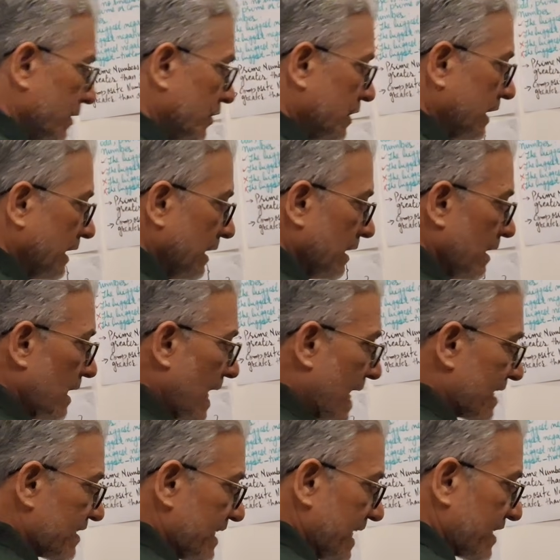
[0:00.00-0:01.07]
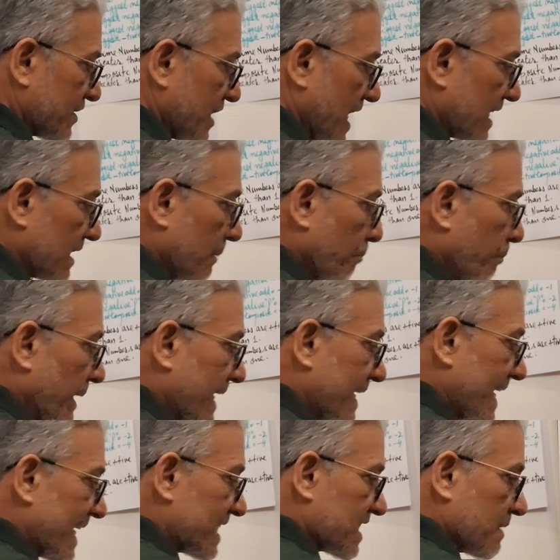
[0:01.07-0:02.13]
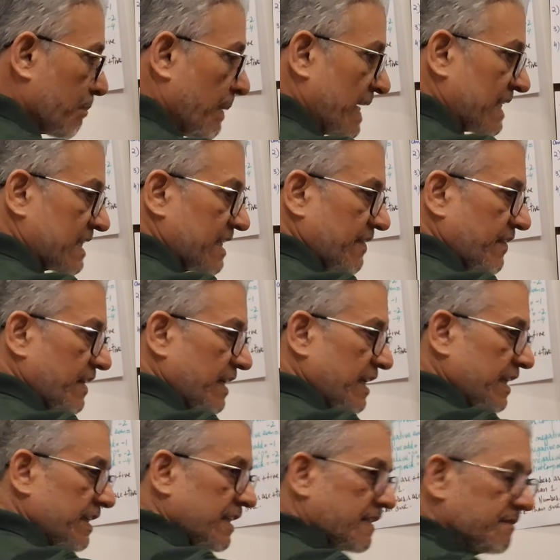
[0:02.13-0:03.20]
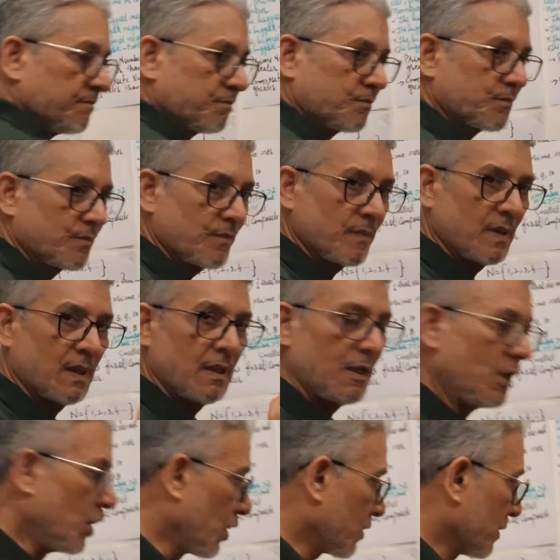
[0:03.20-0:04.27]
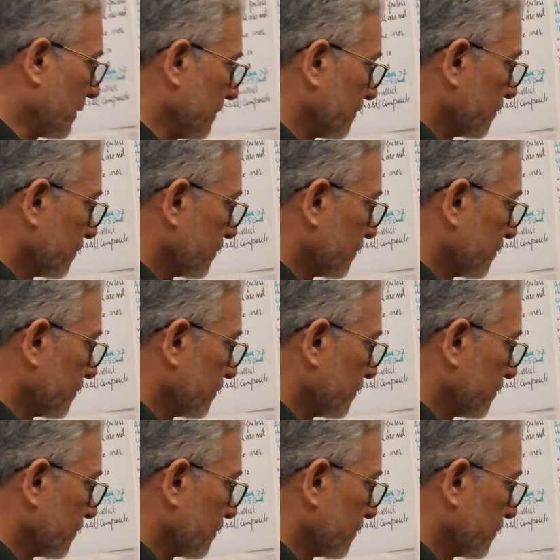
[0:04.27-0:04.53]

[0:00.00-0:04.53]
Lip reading: the largest, or the biggest positive integer. Look,